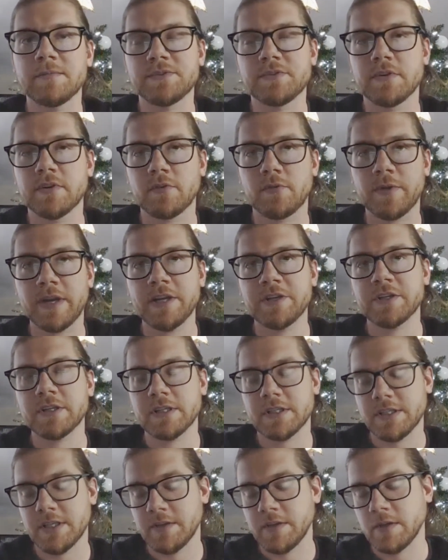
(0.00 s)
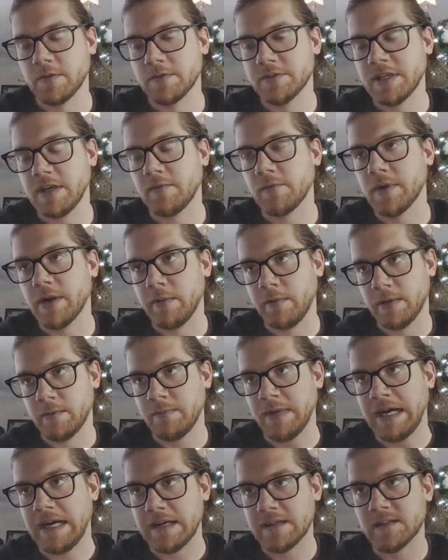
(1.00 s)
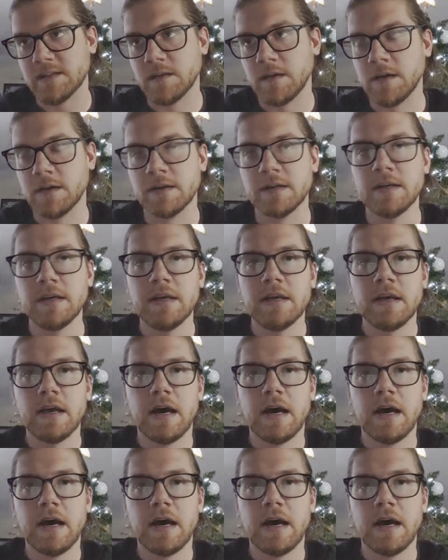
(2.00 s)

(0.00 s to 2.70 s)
certain regions, and those have already been passed on